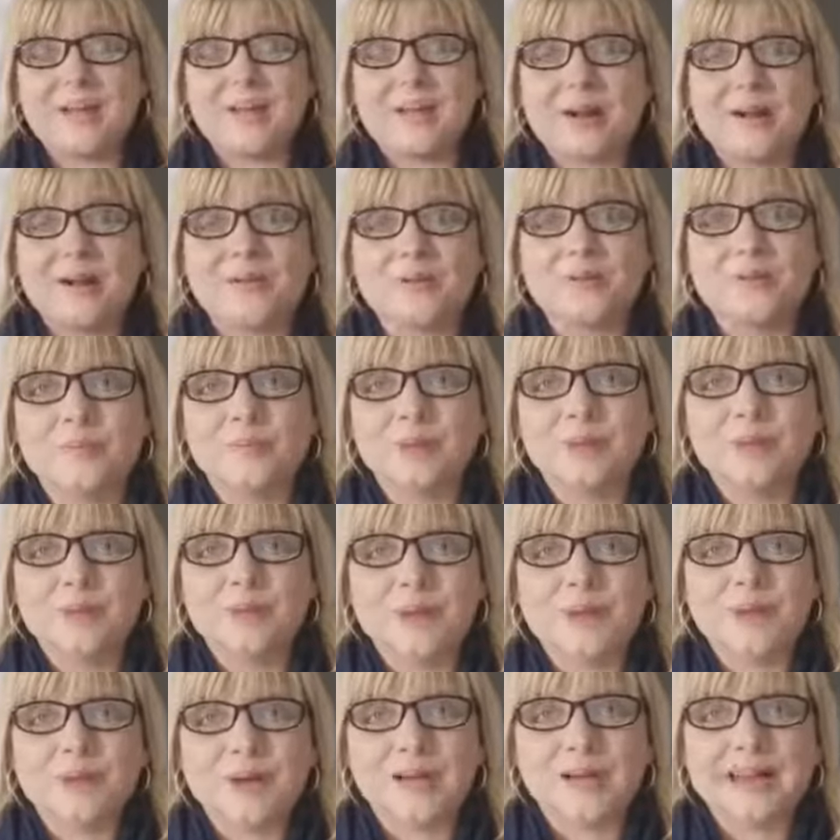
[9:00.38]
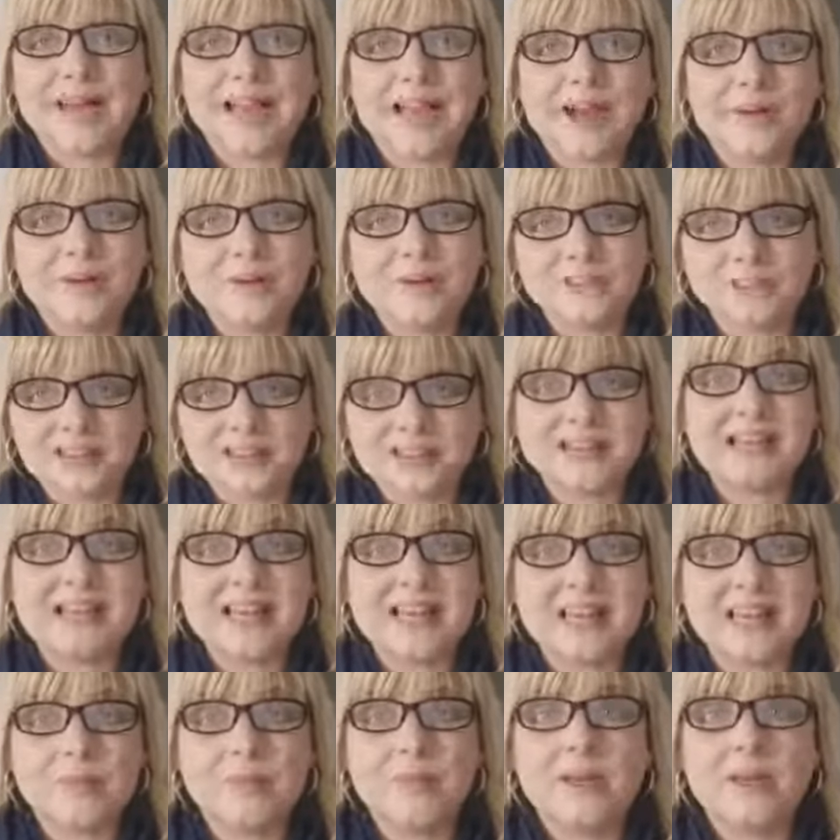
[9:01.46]
out of the blue, and now it's going to
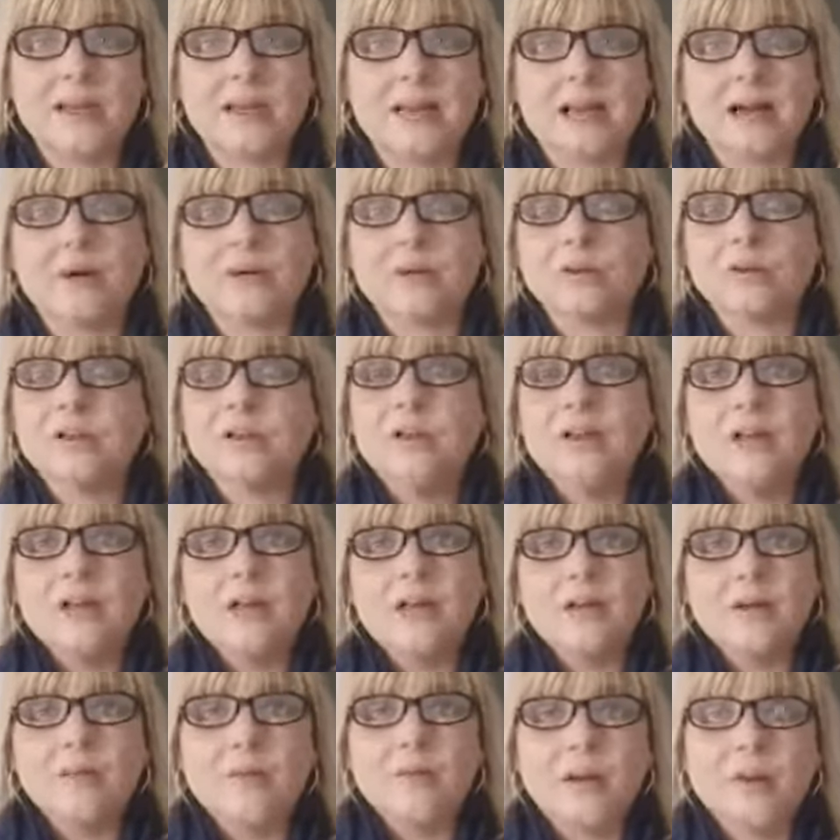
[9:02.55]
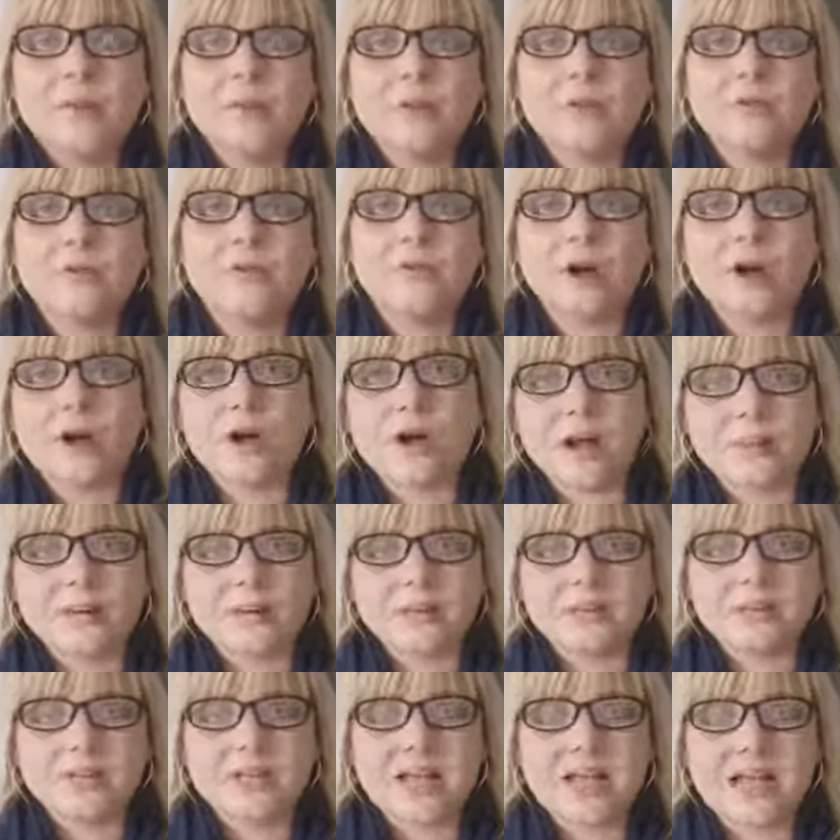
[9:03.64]
take me out maybe for a couple
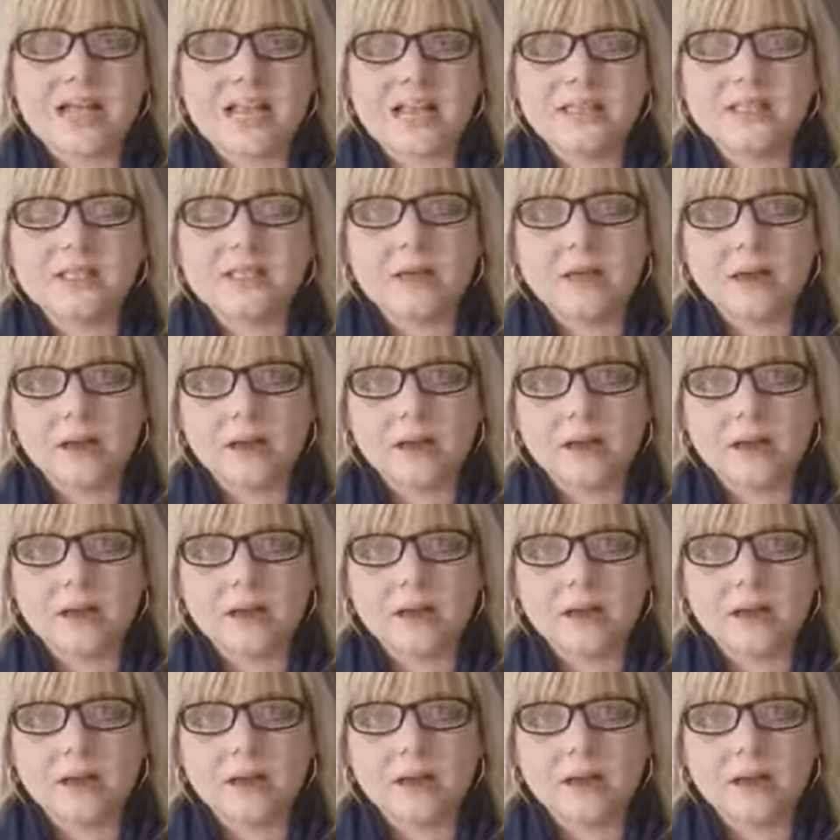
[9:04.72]
of days.